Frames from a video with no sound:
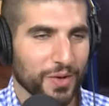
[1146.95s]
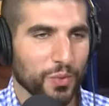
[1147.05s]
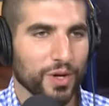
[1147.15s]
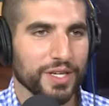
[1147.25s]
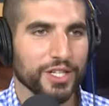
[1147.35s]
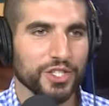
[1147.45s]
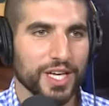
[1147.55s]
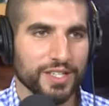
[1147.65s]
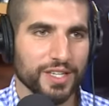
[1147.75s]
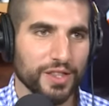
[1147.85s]
Well,
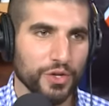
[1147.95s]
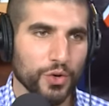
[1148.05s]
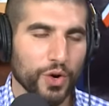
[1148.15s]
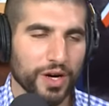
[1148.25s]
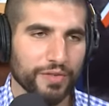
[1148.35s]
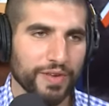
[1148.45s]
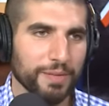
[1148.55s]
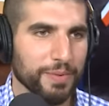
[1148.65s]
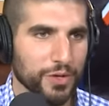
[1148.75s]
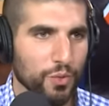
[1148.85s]
initially I said the New York
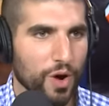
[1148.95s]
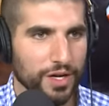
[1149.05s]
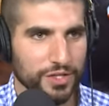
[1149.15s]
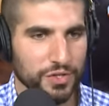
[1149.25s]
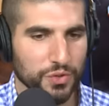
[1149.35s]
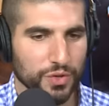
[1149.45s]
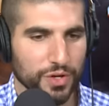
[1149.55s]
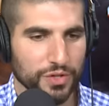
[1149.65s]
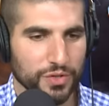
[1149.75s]
event, but you wanted sooner,